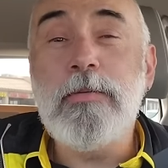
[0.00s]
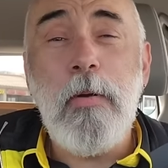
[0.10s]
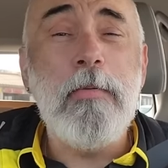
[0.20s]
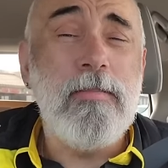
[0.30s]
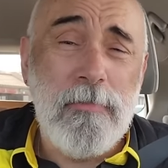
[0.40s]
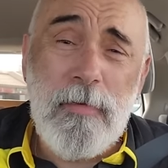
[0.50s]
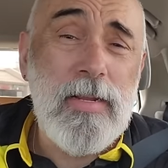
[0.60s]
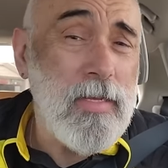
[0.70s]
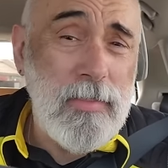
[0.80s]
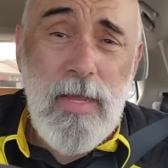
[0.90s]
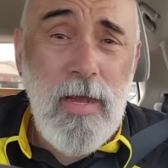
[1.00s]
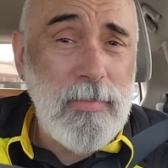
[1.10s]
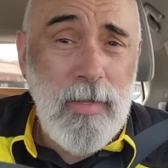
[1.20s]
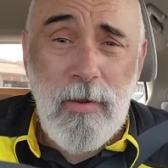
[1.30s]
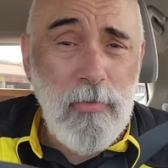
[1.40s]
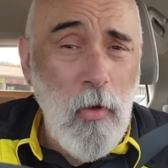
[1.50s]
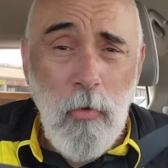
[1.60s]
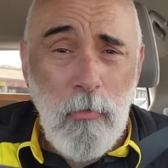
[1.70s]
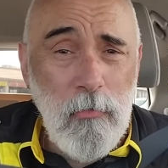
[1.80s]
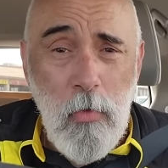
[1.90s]
was probably the funniest thing I said on the
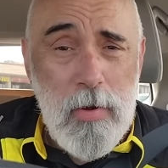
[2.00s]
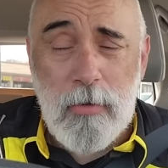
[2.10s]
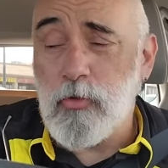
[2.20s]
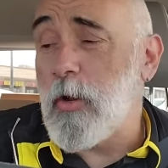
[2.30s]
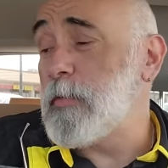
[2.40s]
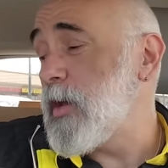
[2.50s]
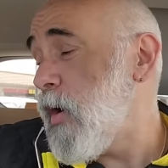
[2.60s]
whole 4-day trip.